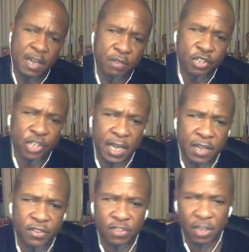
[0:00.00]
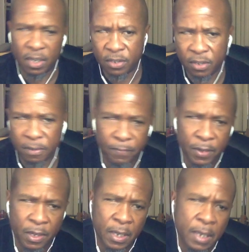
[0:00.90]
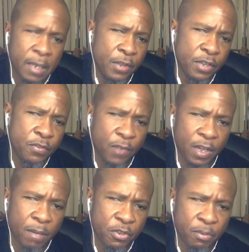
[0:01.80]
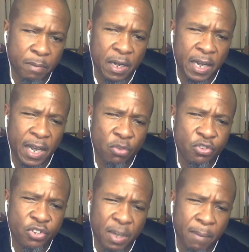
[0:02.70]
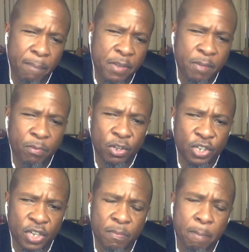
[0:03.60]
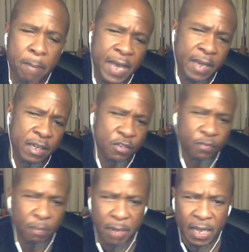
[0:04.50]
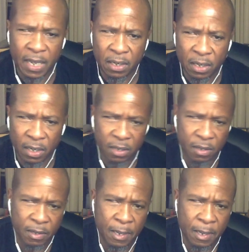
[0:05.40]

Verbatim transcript: of a giant cylinder. This film is about how some people are just magnets for bad luck.